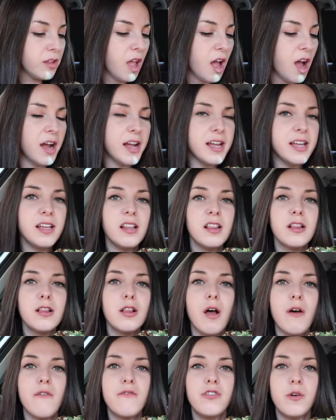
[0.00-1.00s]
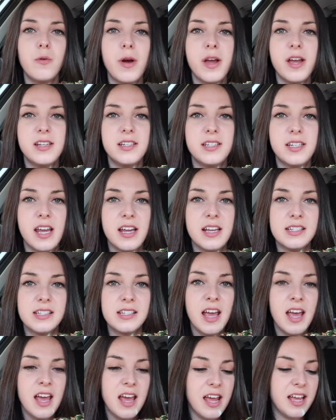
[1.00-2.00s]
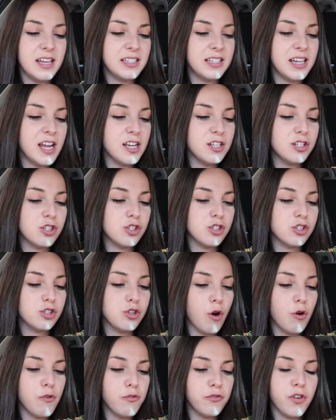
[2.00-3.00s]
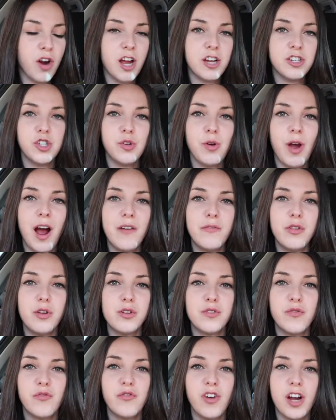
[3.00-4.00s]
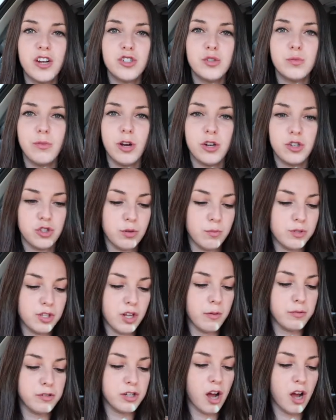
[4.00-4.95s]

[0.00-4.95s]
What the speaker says: I love the way it tastes. It tastes so fresh. You have those fresh mushrooms on